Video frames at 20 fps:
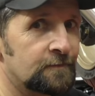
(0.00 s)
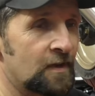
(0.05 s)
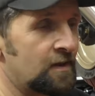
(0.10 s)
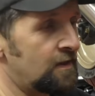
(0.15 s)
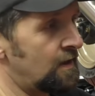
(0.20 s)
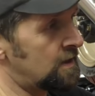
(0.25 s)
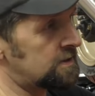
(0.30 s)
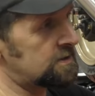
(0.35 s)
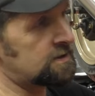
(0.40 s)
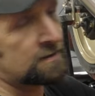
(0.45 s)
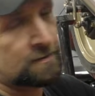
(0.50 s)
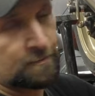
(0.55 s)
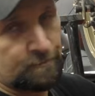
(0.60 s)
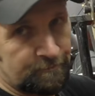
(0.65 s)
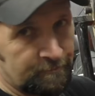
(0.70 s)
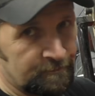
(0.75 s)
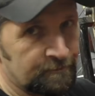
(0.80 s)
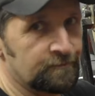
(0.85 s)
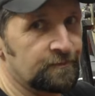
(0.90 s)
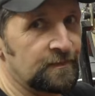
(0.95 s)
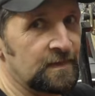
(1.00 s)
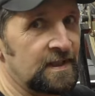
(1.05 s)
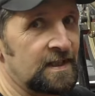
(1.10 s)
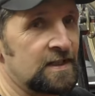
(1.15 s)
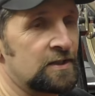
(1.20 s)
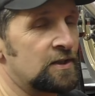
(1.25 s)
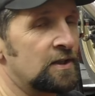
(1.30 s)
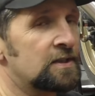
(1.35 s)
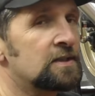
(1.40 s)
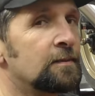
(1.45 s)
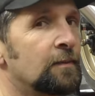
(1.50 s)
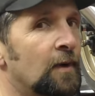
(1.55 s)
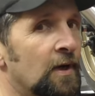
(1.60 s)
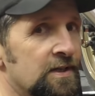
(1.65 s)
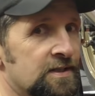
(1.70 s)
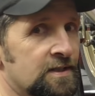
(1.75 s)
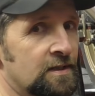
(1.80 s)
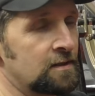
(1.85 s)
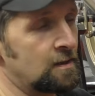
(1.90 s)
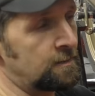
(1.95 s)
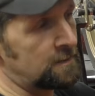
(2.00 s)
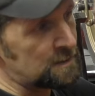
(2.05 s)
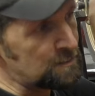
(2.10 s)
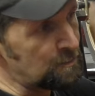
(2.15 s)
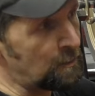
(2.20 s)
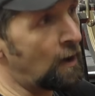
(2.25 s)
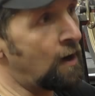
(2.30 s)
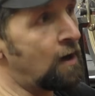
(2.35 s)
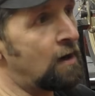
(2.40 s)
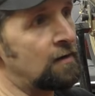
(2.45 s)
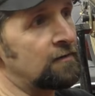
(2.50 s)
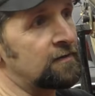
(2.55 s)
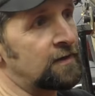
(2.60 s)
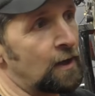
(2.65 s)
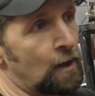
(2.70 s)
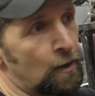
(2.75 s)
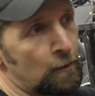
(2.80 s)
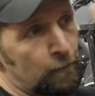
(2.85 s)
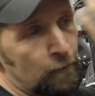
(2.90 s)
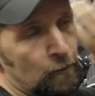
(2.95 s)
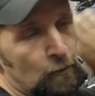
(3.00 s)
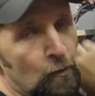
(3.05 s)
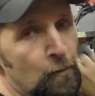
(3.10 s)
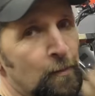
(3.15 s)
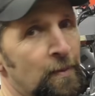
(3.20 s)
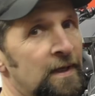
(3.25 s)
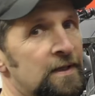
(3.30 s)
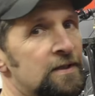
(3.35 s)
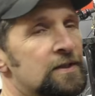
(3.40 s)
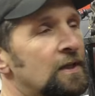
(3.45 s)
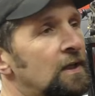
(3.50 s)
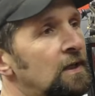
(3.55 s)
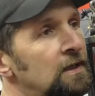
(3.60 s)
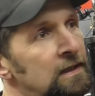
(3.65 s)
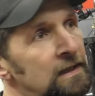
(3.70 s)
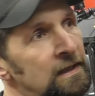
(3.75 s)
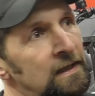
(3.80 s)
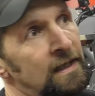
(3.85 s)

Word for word: thus legitimising them as part of the overall picture.